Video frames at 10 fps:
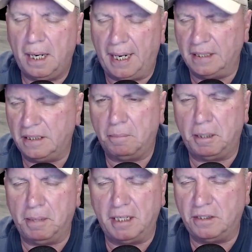And
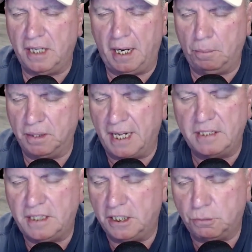somebody might say, well,
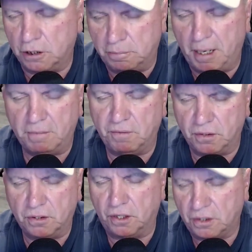that's
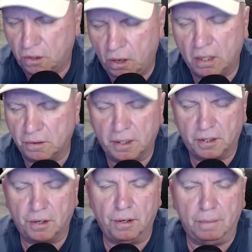disrespectful to call her a
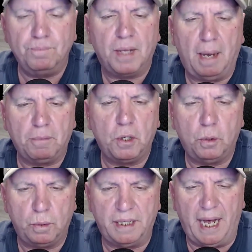girl. I'm
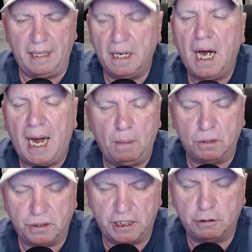cool with that. I
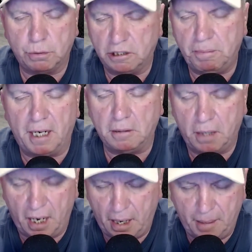will disrespect
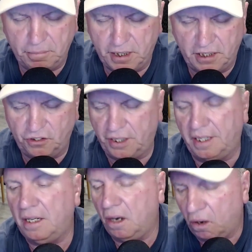
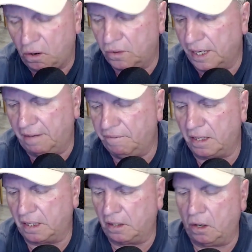MTG all day
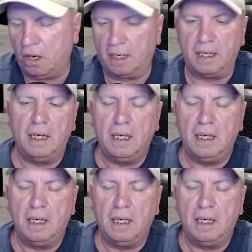fucking long